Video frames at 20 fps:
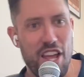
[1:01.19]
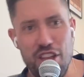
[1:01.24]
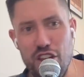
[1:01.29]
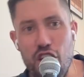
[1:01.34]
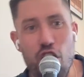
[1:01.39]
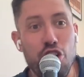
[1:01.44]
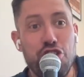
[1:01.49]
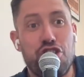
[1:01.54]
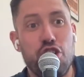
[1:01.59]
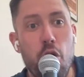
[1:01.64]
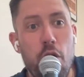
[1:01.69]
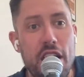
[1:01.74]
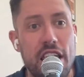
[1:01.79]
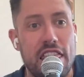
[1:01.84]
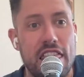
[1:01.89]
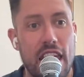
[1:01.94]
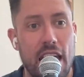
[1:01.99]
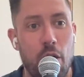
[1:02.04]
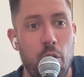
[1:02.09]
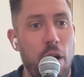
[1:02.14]
You don't no. do
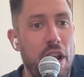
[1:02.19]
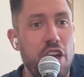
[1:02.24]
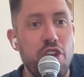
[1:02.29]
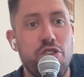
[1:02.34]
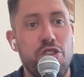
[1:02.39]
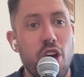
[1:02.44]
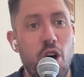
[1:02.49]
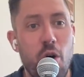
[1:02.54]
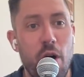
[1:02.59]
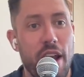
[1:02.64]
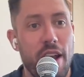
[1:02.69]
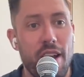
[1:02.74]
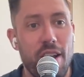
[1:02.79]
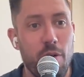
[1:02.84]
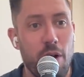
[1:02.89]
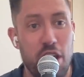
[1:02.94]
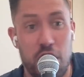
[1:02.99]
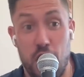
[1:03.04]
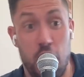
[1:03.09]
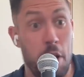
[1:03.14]
anything. What are you doing? I,
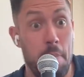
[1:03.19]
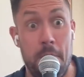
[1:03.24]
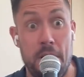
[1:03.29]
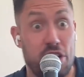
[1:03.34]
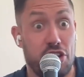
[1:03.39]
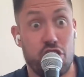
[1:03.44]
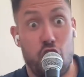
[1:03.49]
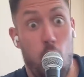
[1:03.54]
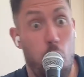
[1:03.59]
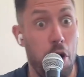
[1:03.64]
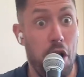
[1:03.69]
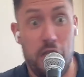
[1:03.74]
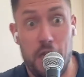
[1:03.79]
are you going to miss all, going